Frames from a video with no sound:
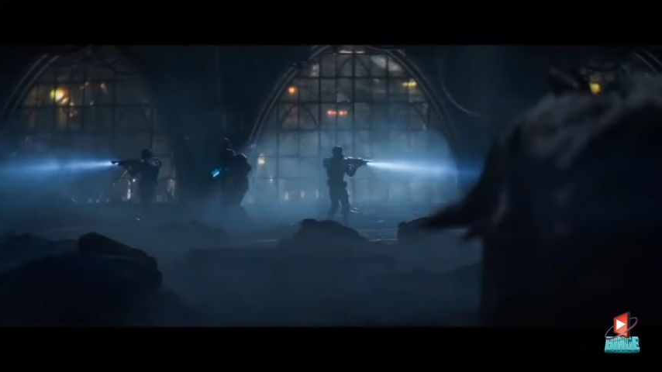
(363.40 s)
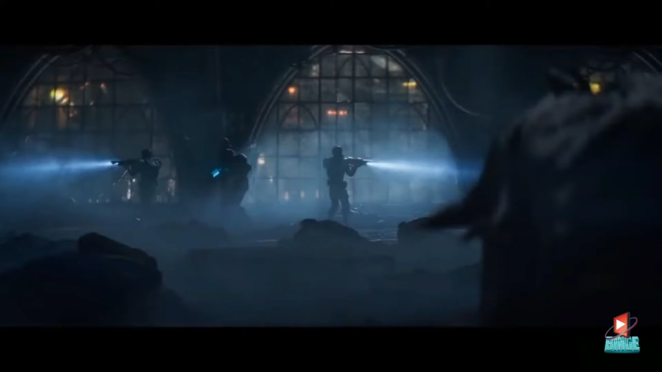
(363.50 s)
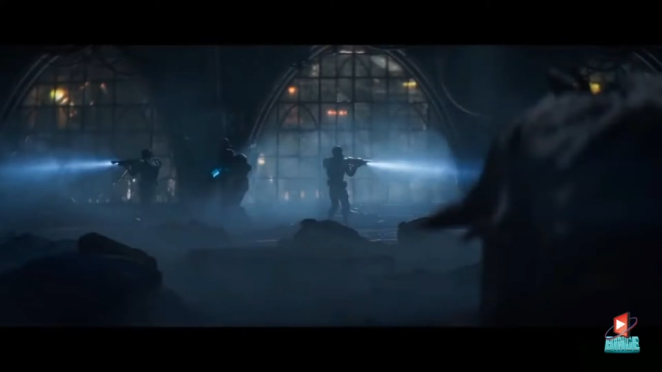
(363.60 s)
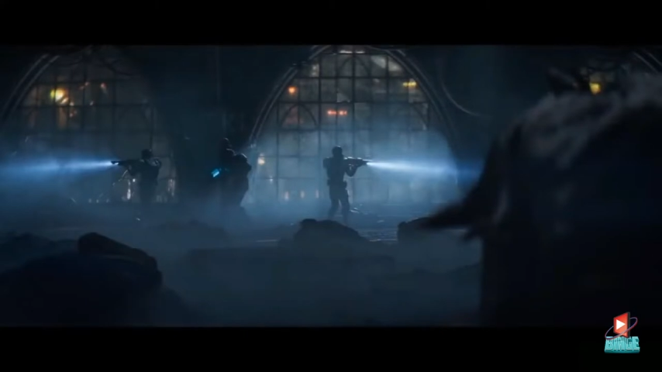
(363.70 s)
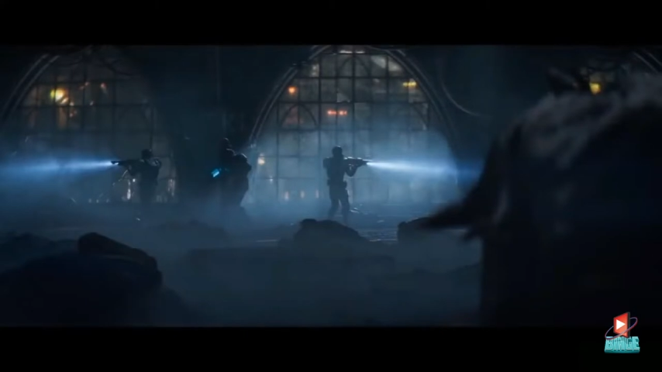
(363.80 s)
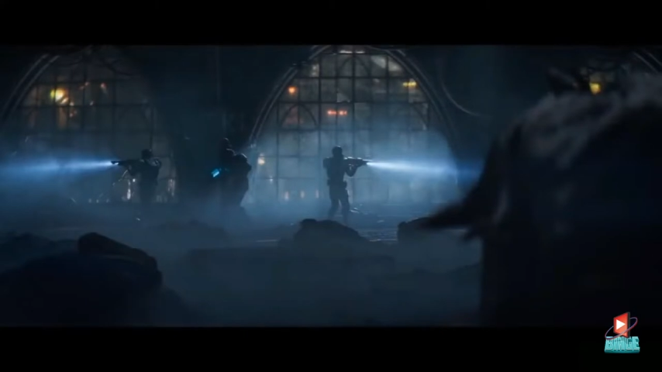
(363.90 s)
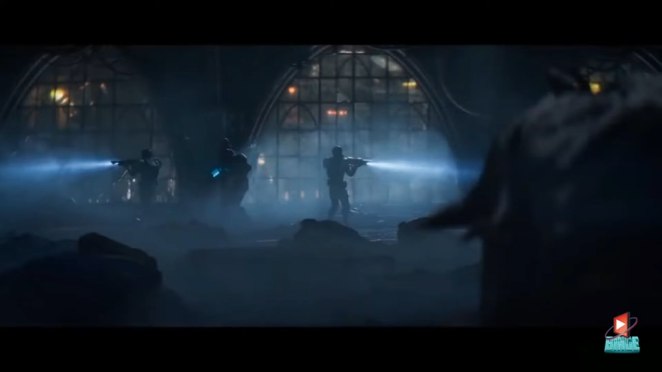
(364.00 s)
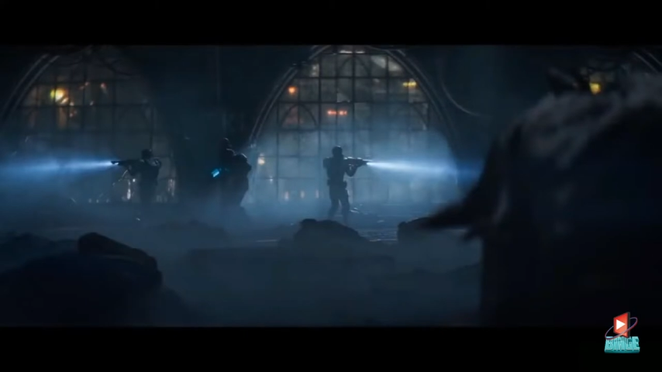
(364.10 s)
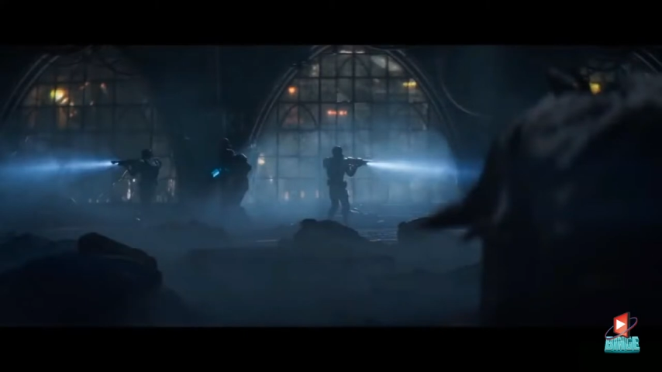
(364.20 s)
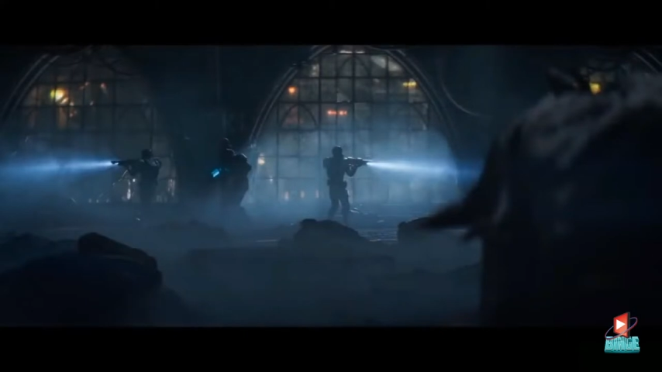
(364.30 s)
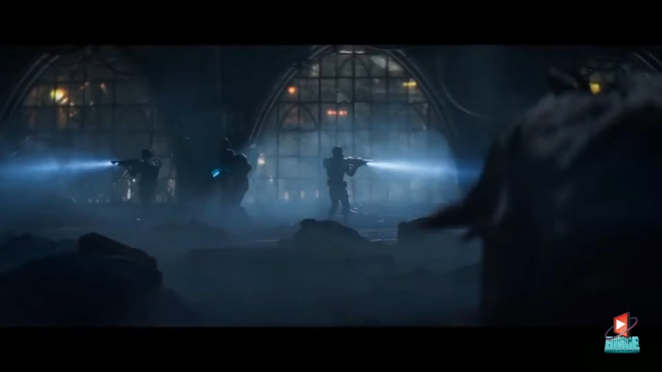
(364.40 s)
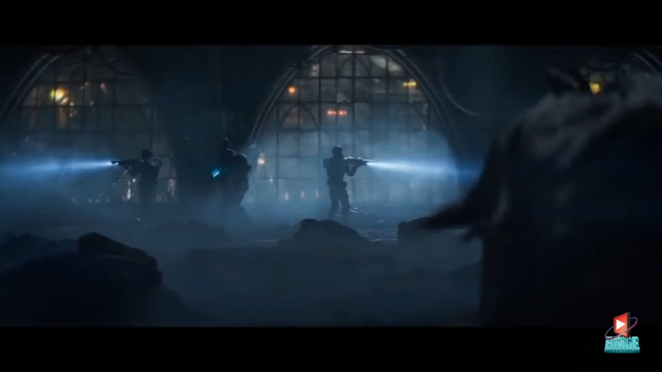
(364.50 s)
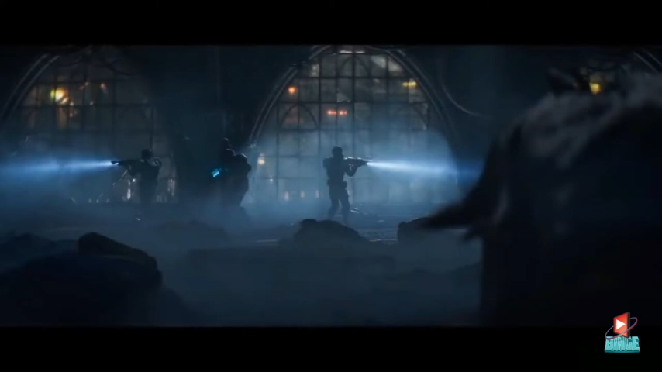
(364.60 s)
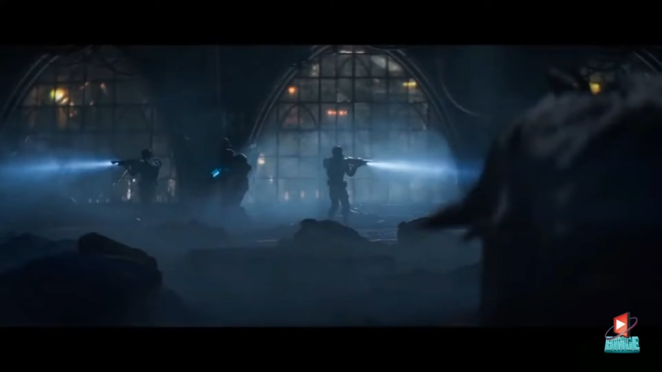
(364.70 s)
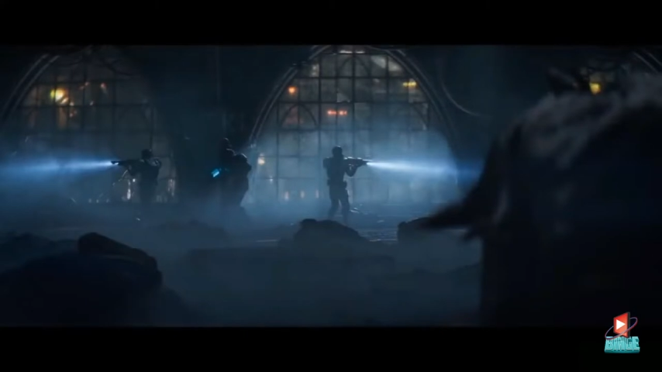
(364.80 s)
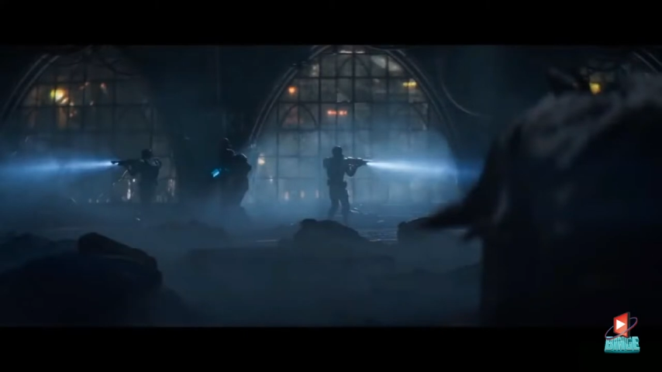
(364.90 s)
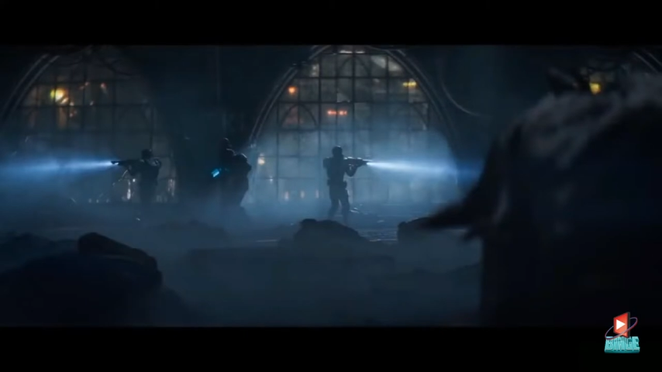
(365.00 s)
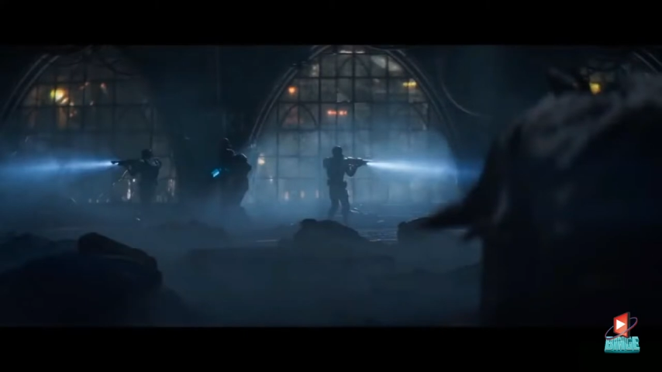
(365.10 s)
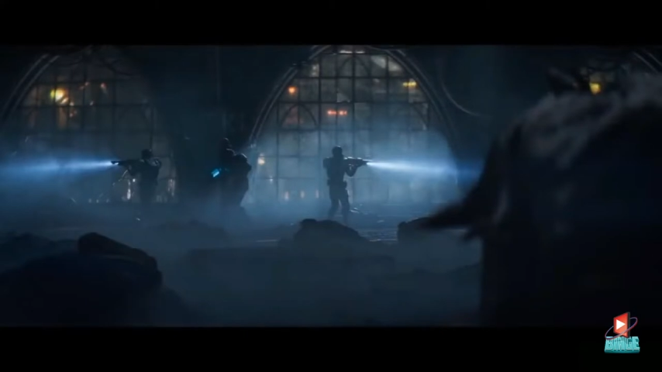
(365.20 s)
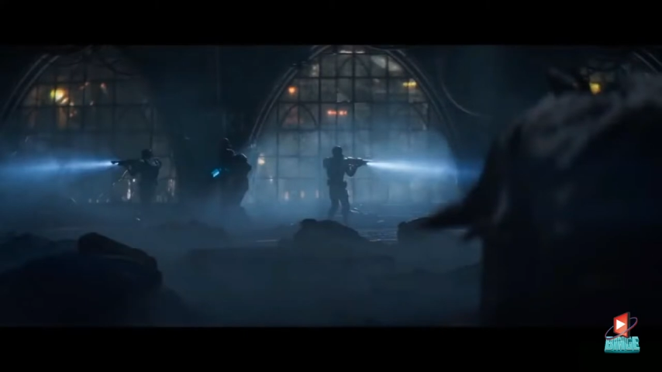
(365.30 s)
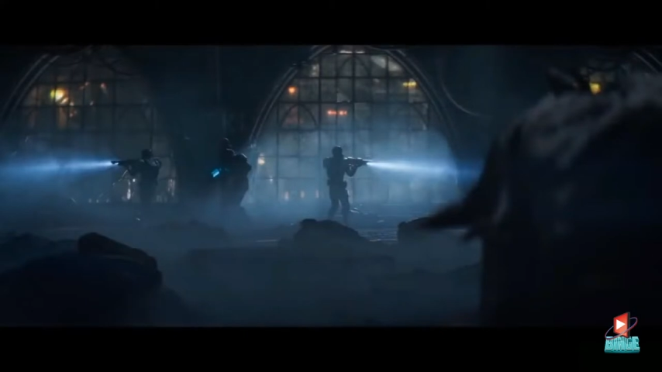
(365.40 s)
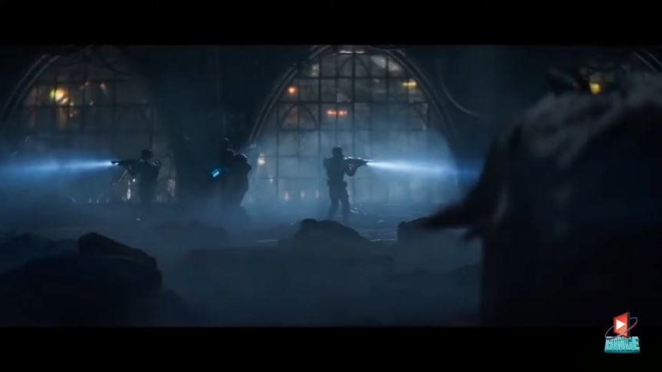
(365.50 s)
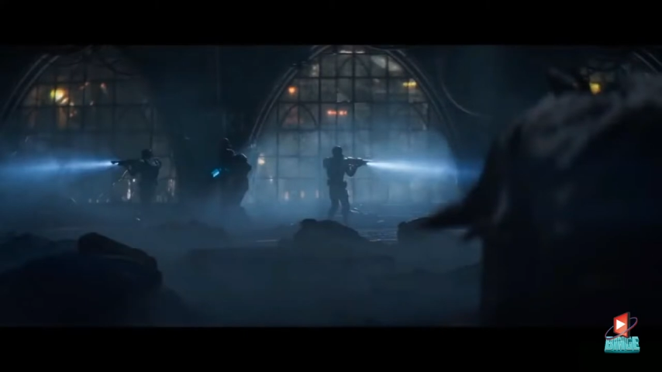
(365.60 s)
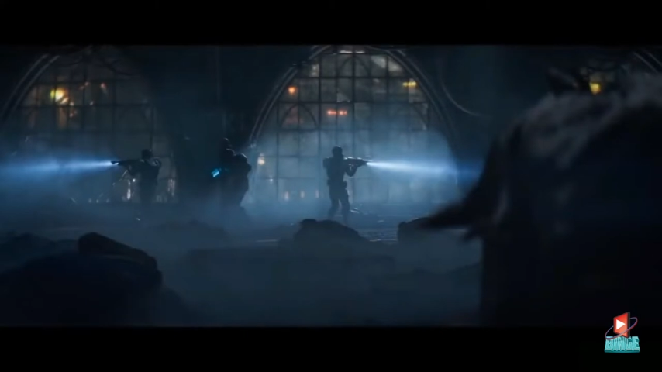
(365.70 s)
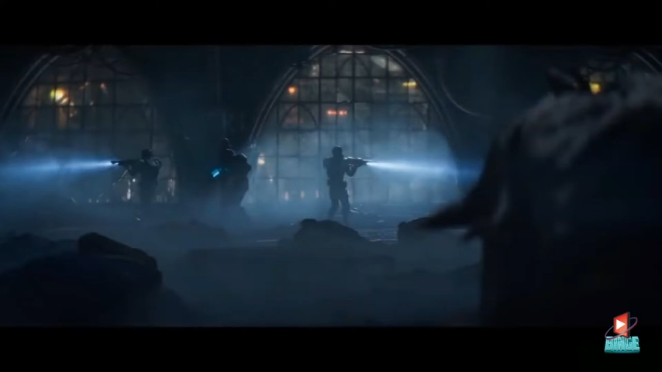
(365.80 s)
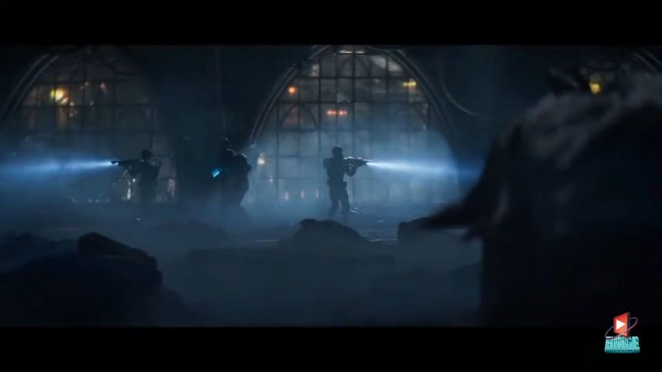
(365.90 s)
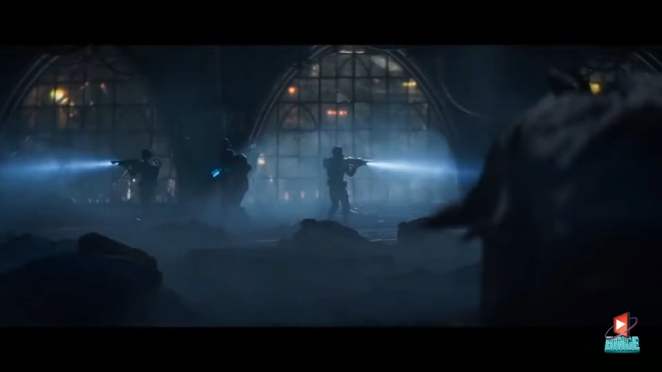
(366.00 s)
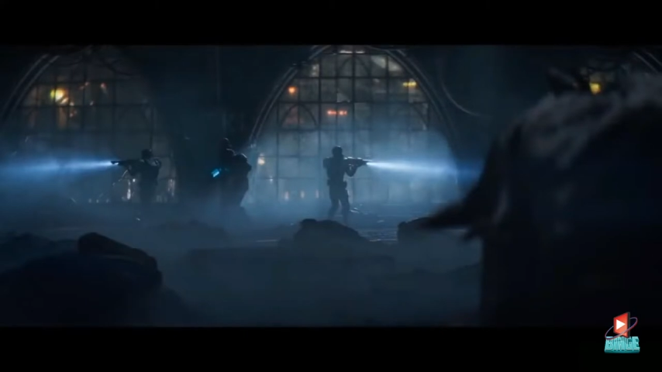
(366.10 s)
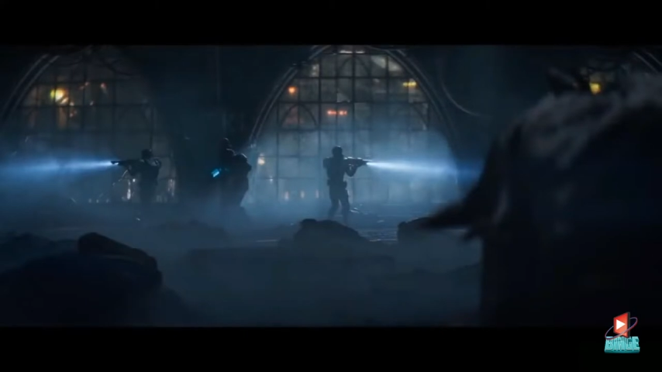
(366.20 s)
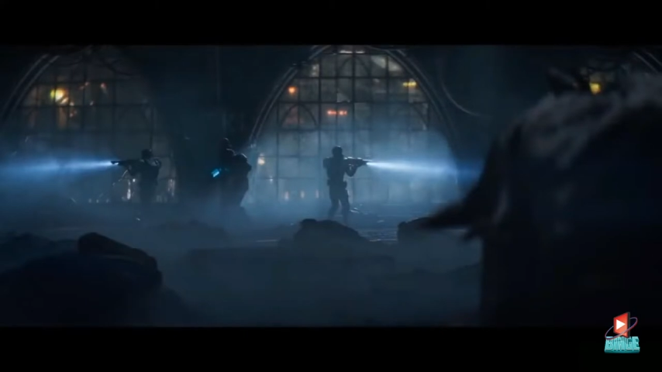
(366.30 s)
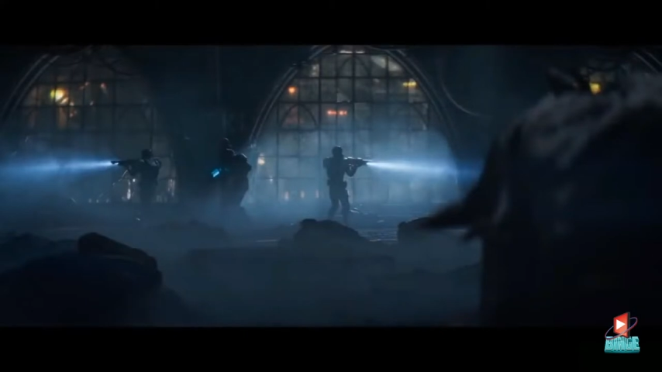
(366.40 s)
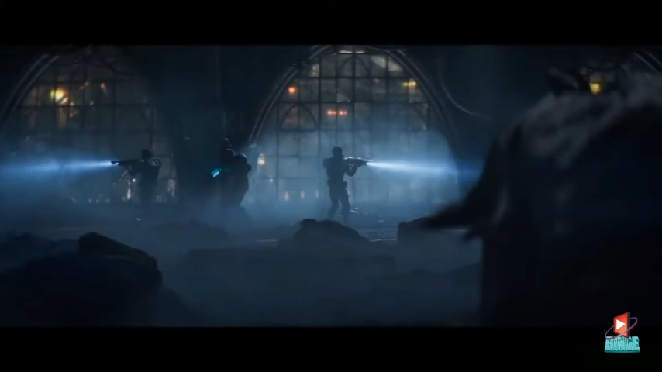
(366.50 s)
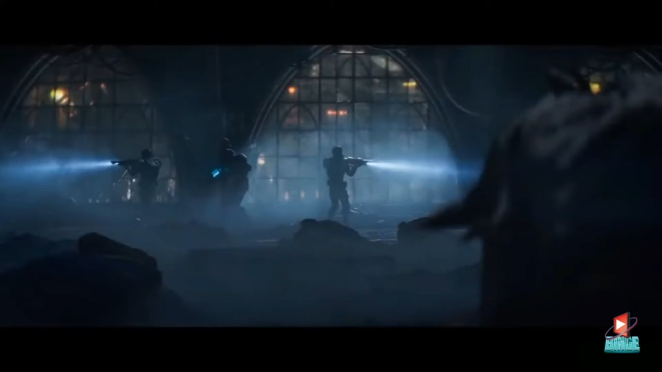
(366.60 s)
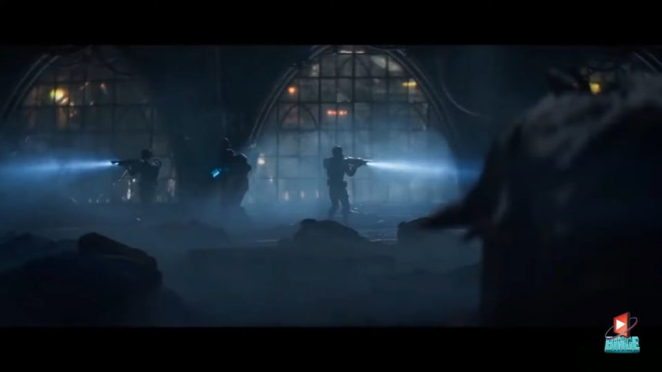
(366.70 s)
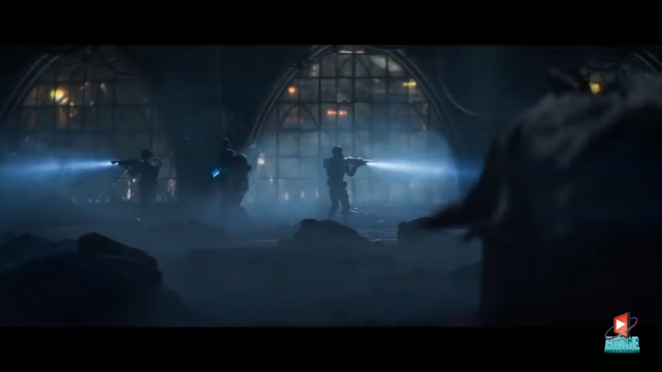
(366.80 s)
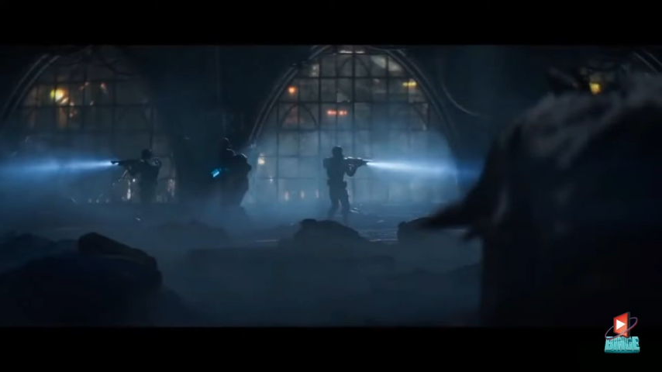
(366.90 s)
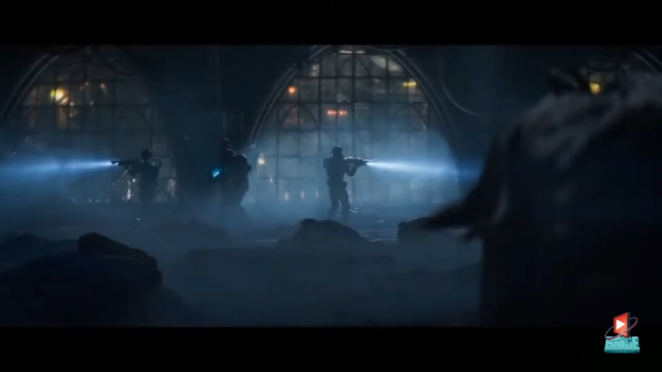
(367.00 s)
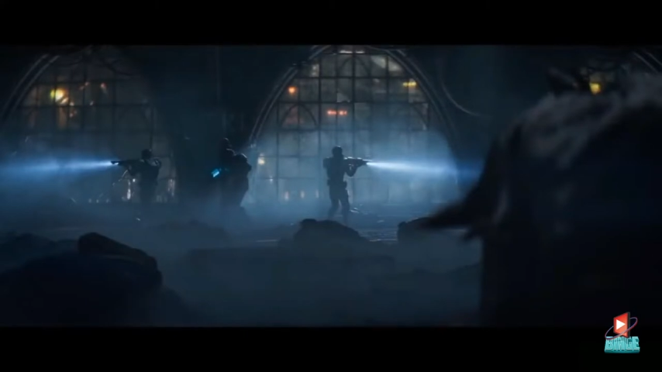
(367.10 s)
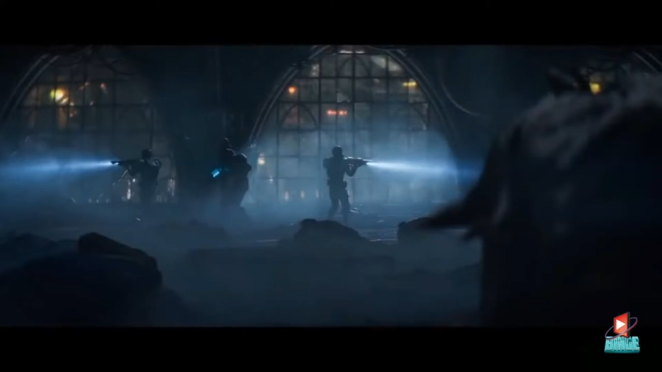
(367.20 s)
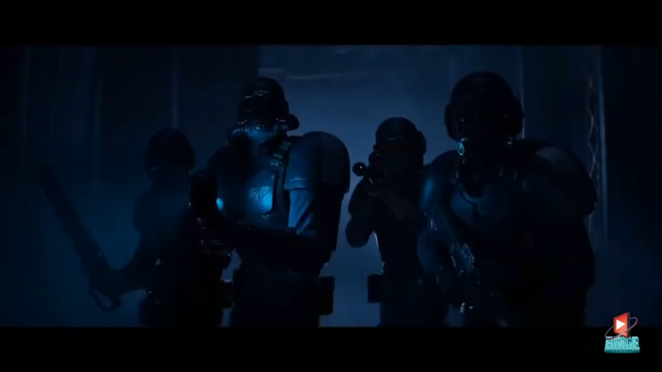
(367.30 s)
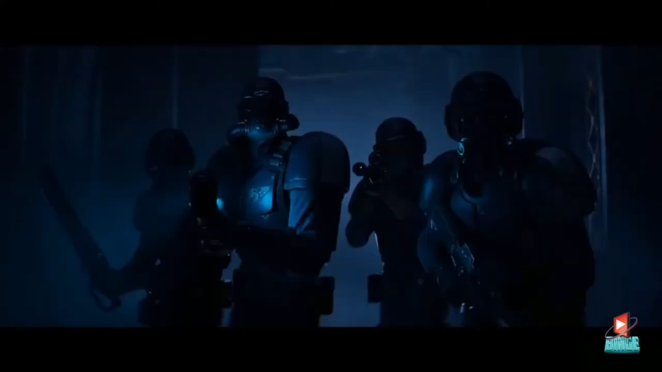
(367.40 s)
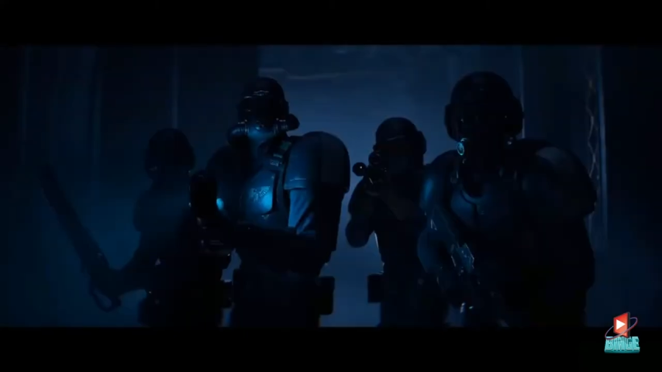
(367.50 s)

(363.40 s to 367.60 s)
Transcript: No face is visible, so there are no lips to read.